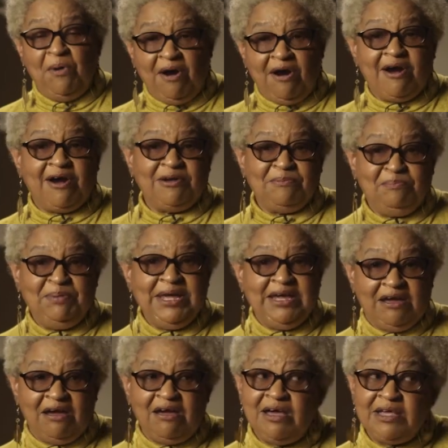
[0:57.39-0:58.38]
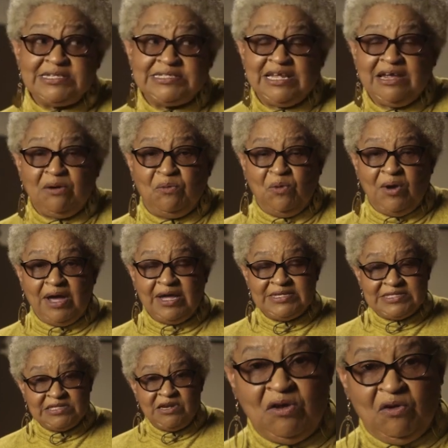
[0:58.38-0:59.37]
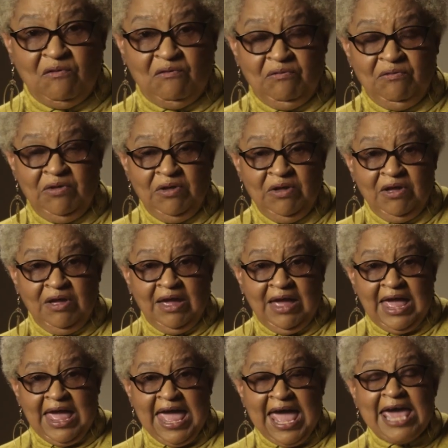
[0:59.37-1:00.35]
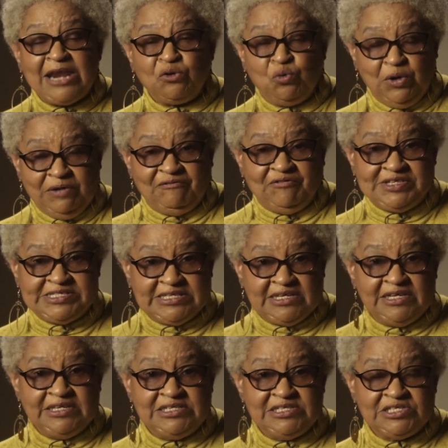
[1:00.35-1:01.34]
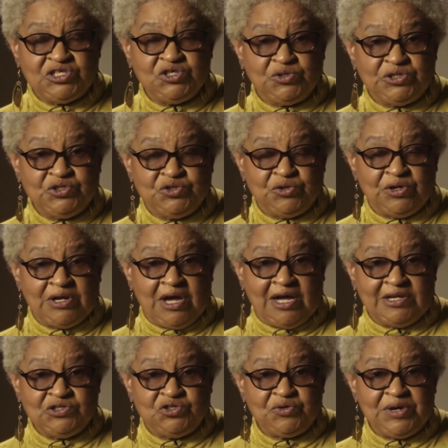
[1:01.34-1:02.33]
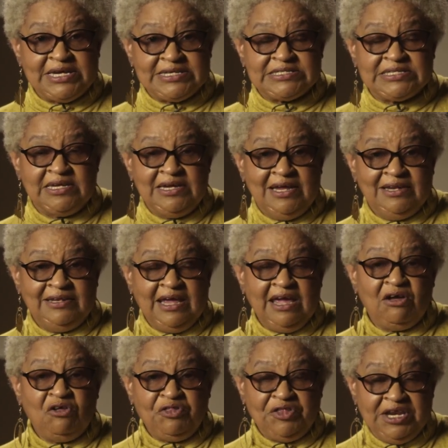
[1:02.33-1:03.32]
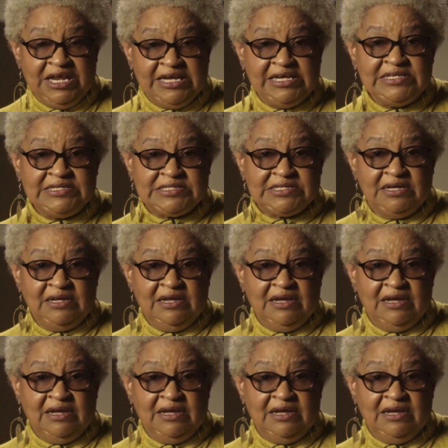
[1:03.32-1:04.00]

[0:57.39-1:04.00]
part because there was no adequate facility to uh, address the health needs